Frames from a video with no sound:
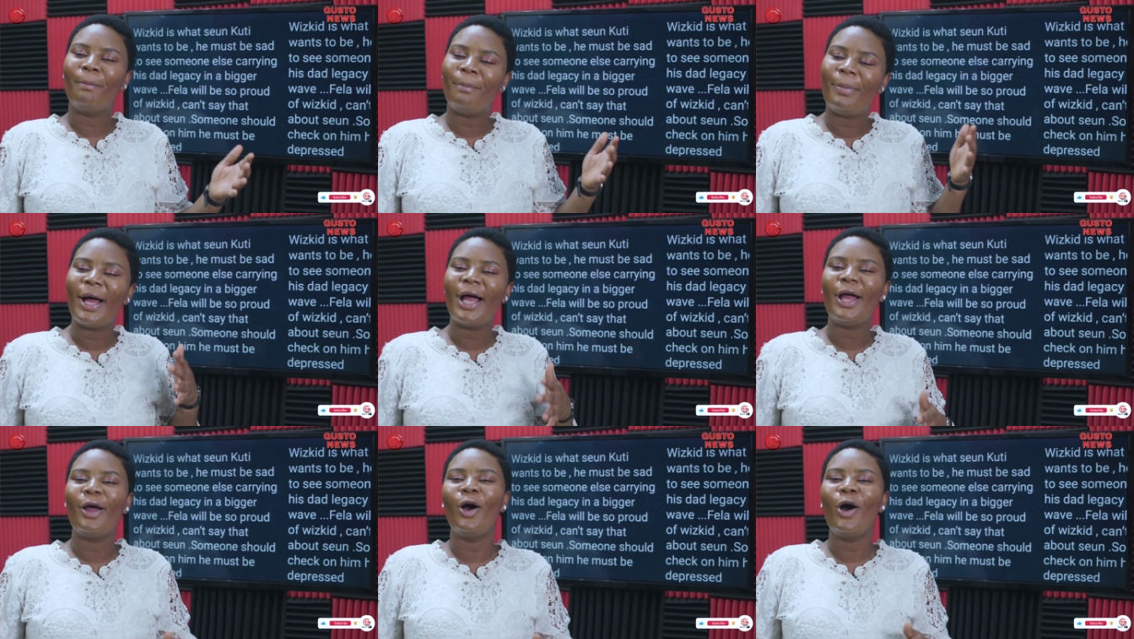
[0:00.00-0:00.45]

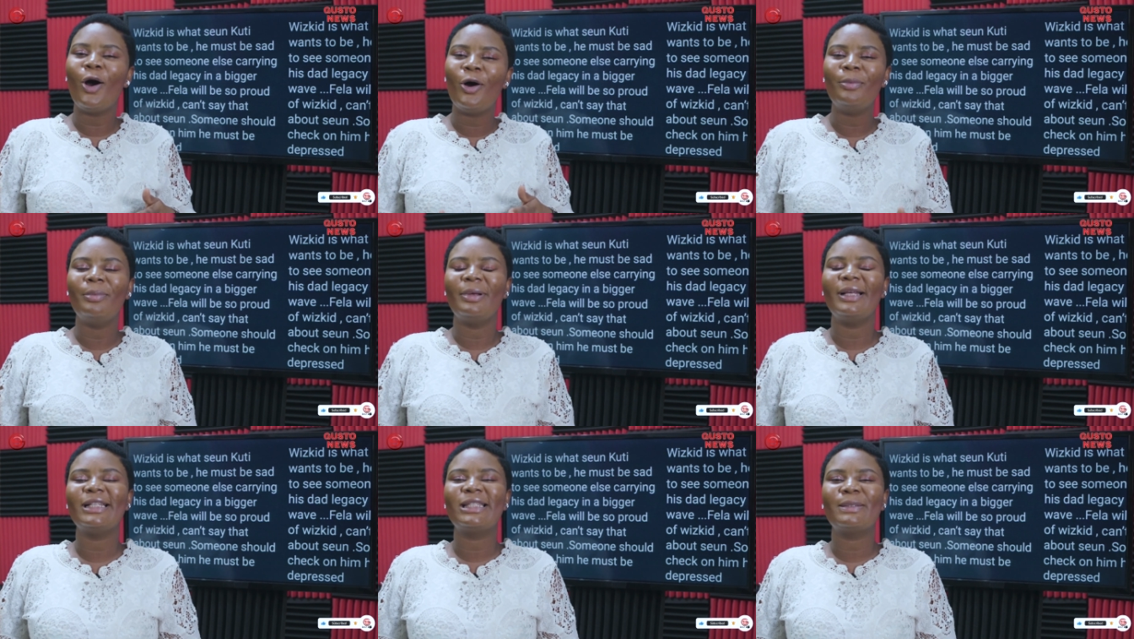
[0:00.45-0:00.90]
by
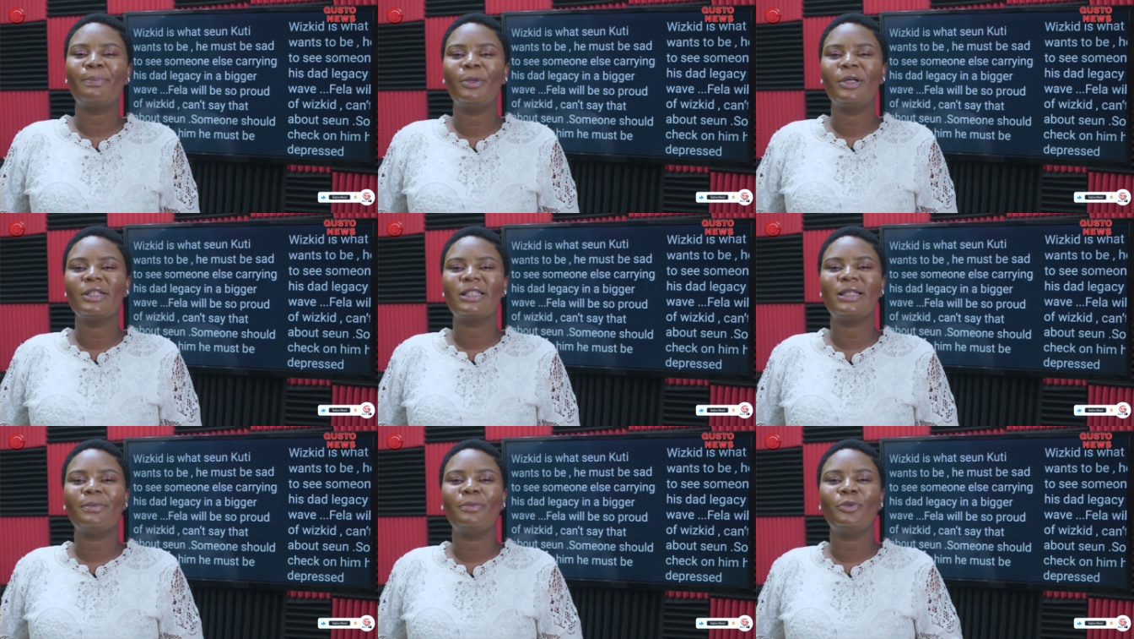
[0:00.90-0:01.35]
all means
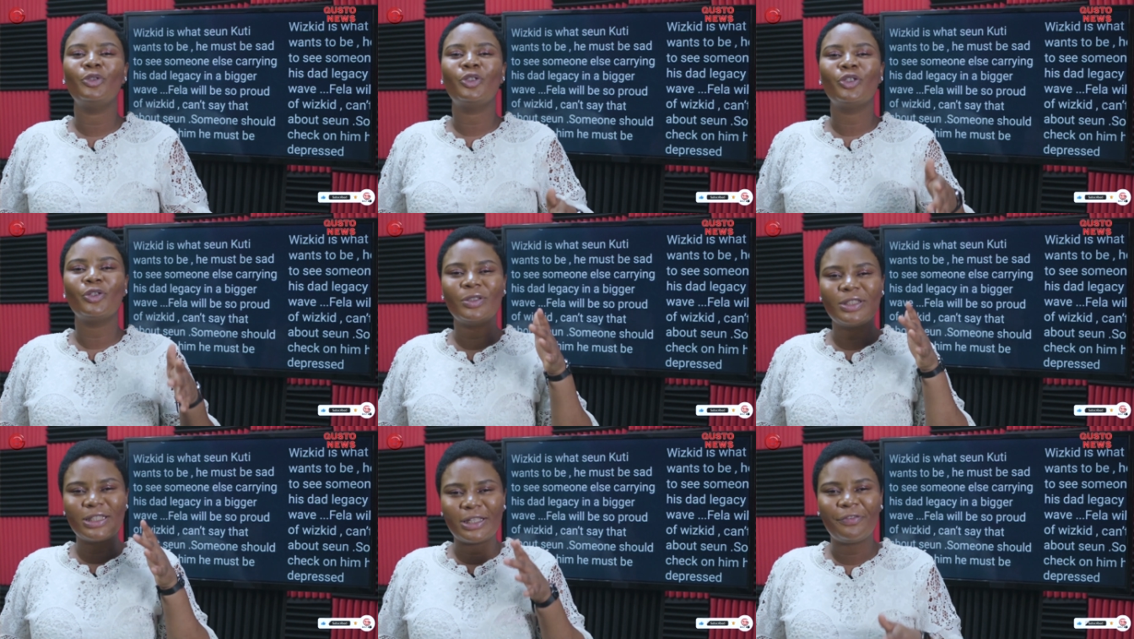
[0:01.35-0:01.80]
possible
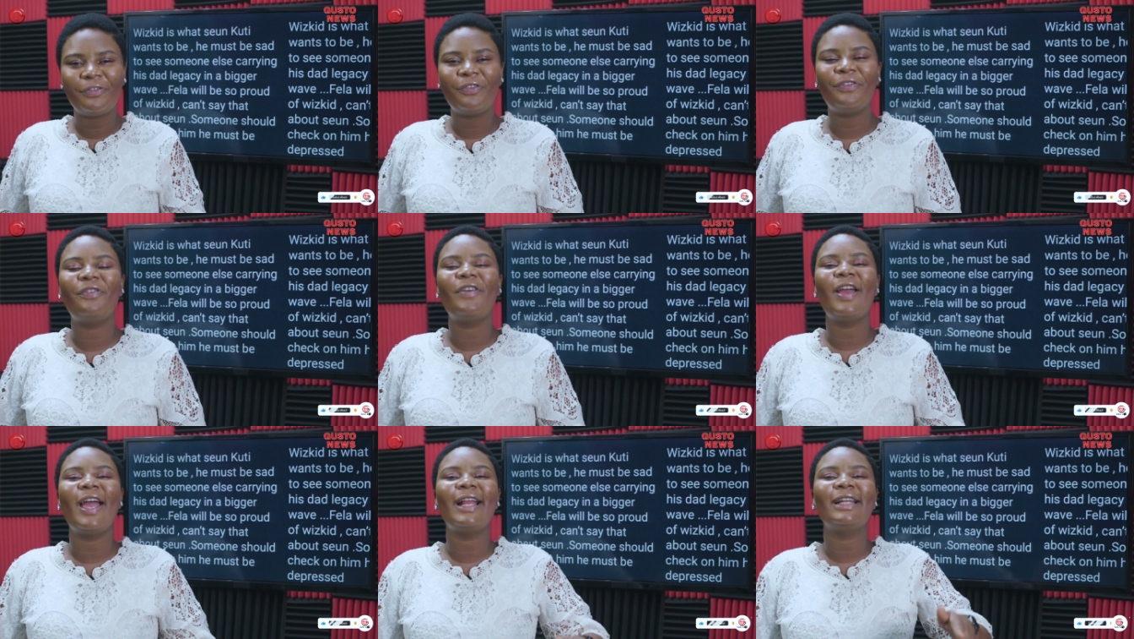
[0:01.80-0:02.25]
to
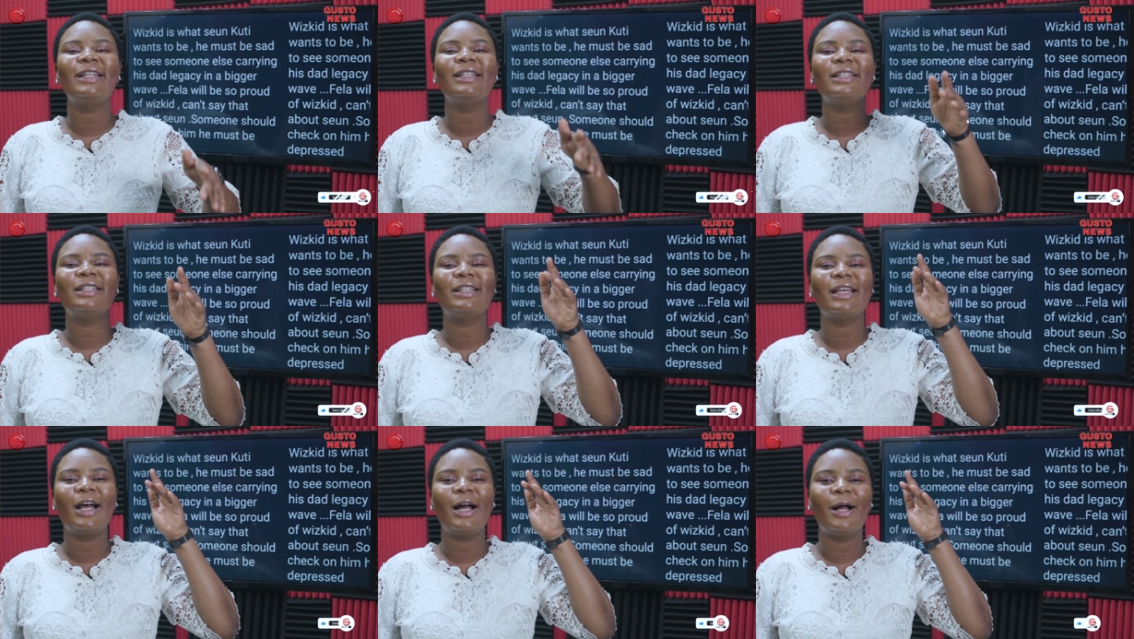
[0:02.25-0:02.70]

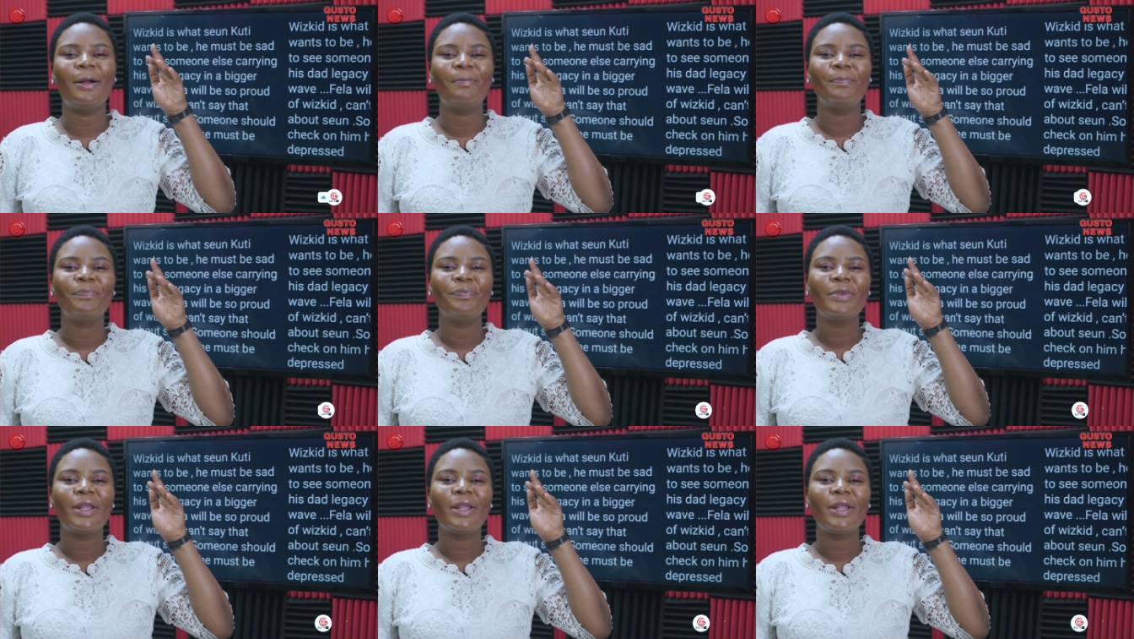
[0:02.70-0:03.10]
defend um,